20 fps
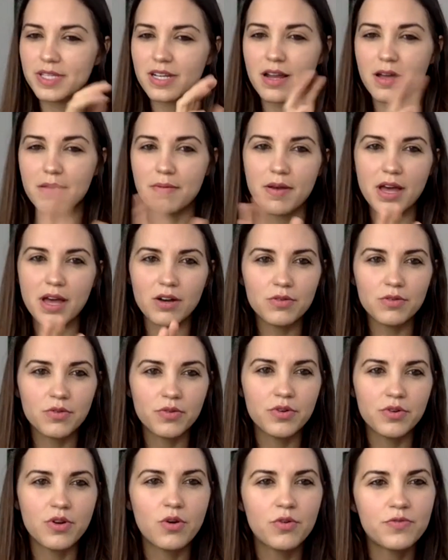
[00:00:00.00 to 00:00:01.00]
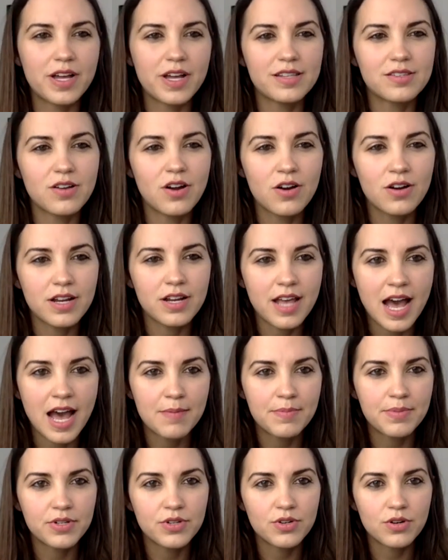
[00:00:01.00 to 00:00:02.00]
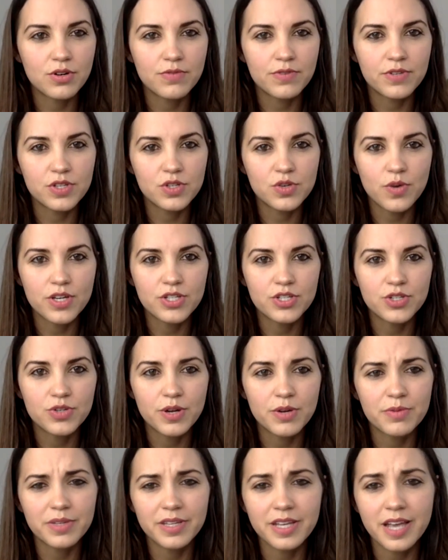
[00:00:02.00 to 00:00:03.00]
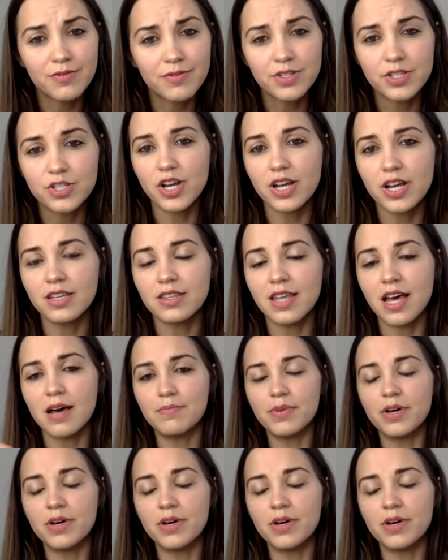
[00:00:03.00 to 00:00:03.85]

And I don't know if that's already happened or if it's going to. I really have to check that.